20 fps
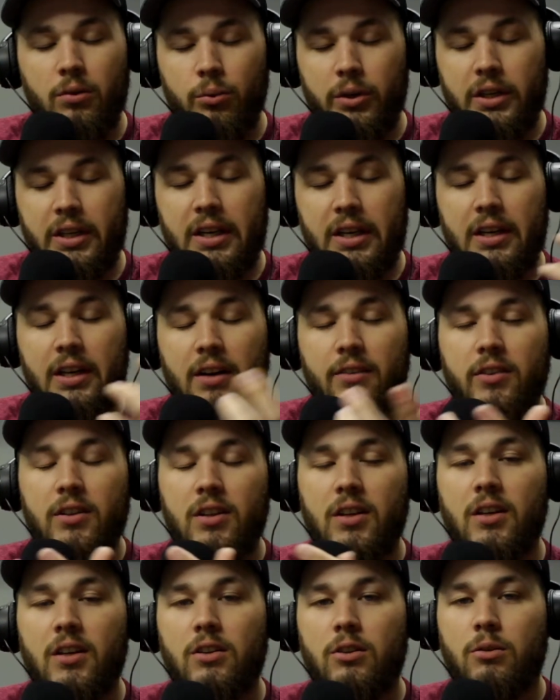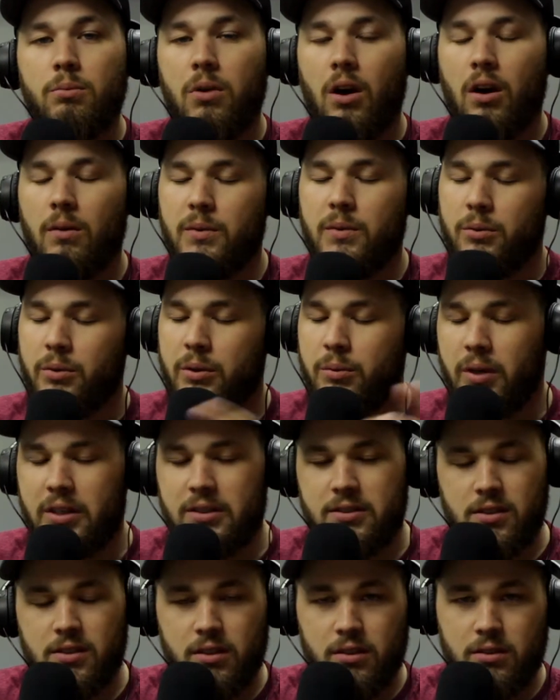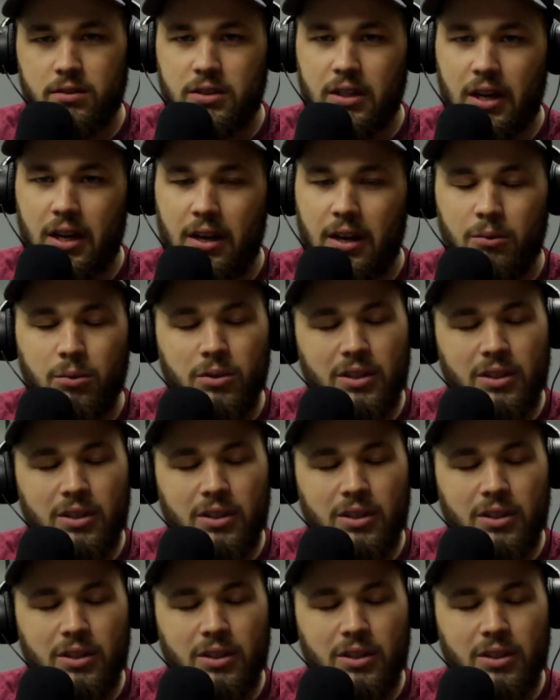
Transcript: We get everything in the apartment. We waste a little time.